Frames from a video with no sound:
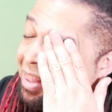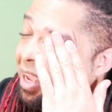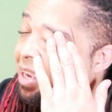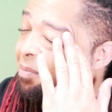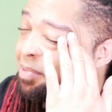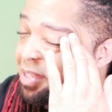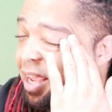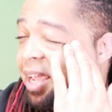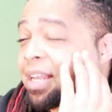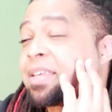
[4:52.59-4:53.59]
like I'm
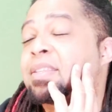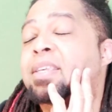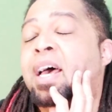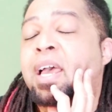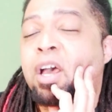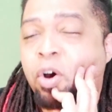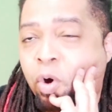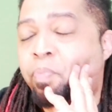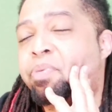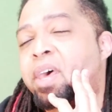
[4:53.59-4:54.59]
saying, is I
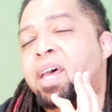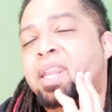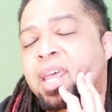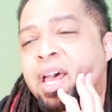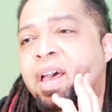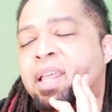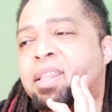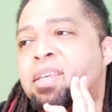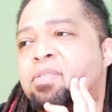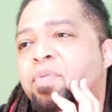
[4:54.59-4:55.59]
hope that now at
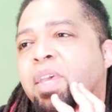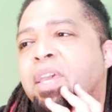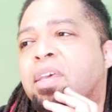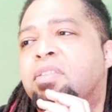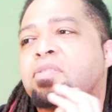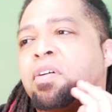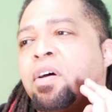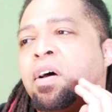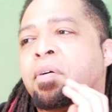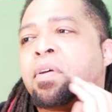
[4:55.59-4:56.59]
least we can get
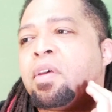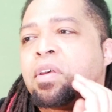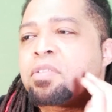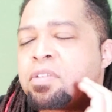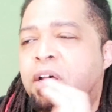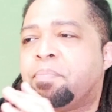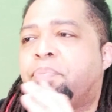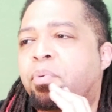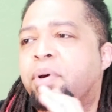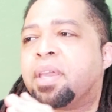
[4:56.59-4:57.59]
to some
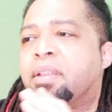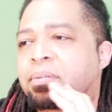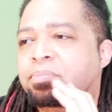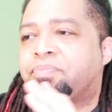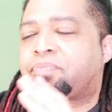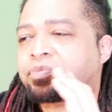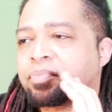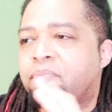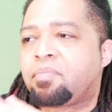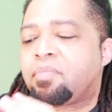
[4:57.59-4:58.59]
point
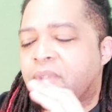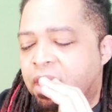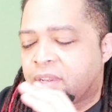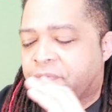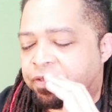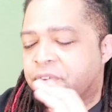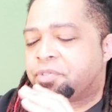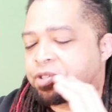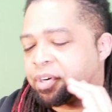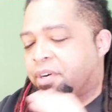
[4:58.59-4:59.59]
in the
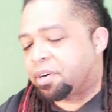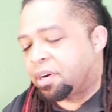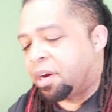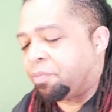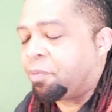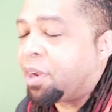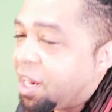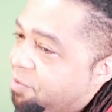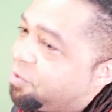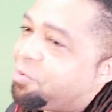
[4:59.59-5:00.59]
future of
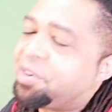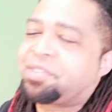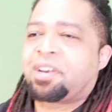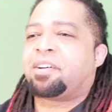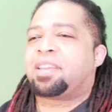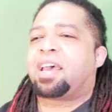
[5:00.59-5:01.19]
whatever we saw in